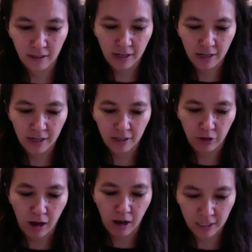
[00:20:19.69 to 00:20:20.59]
That is
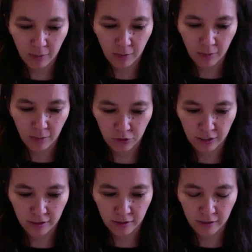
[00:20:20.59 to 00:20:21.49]
where I tell my
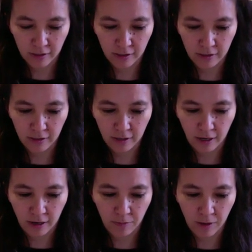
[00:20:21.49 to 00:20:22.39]
stories.
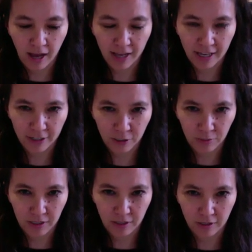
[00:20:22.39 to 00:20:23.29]
I get to
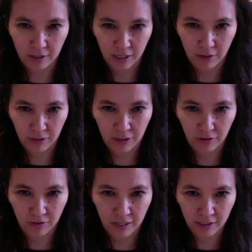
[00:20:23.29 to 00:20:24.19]
be the narrator of
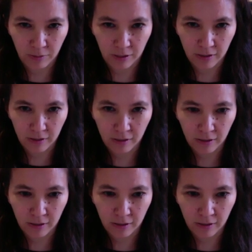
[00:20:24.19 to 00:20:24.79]
that space.